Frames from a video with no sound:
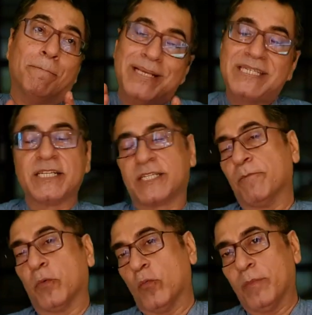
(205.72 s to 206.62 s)
business
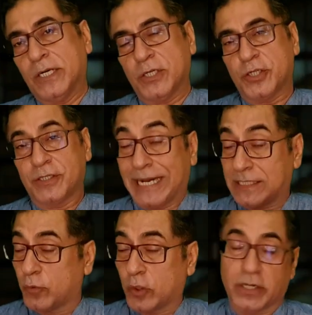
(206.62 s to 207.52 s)
improvements.
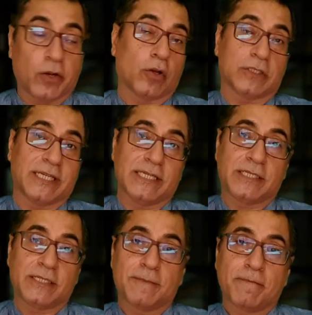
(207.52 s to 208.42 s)
That's what the law
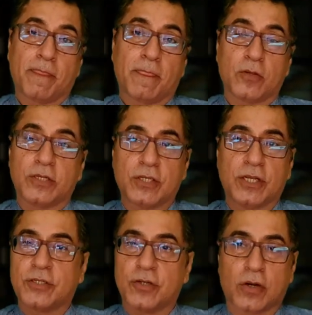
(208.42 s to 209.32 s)
says. So
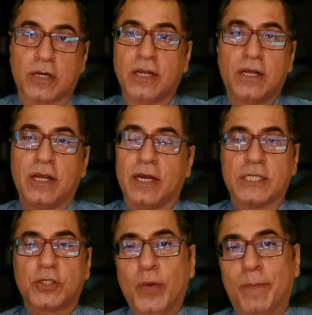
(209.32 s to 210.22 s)
it's not
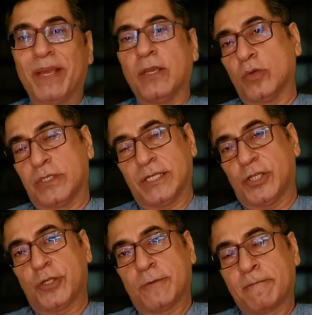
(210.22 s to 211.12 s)
a sweeping
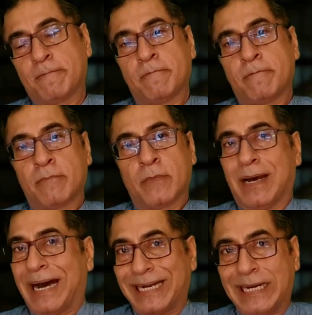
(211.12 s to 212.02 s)
usage,
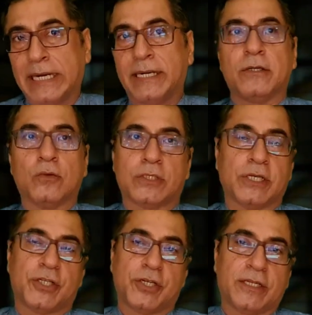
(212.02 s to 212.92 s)
unguided
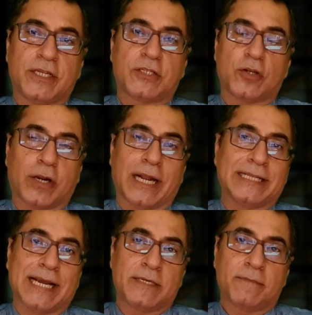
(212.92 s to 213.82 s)
usage. It's not
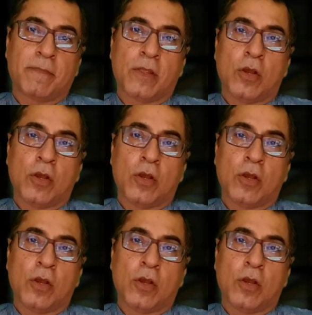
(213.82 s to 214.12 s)
like that.